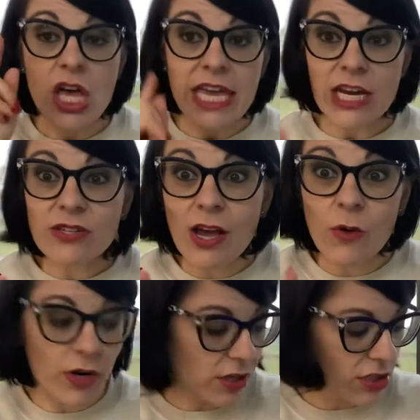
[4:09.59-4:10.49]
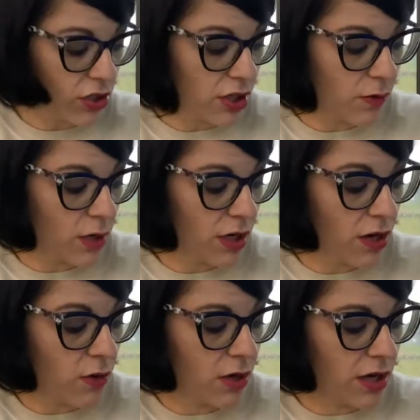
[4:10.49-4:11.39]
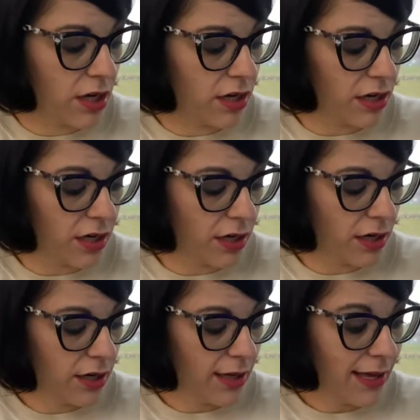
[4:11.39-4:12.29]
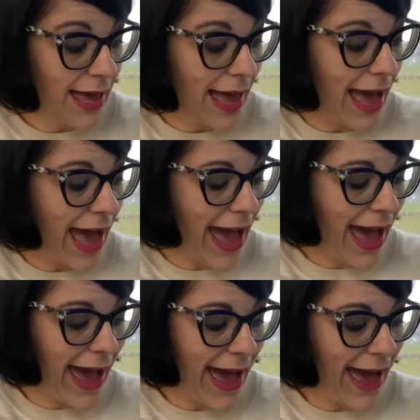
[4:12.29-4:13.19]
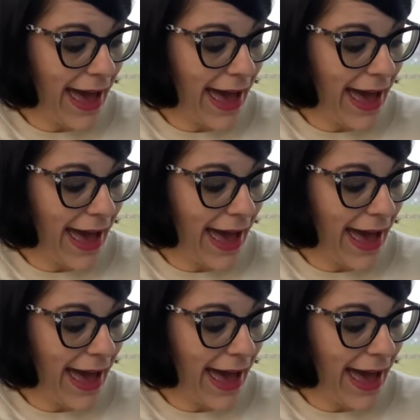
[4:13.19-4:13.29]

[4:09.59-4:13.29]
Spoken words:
Here's how it works. You're gonna wanna go k, a,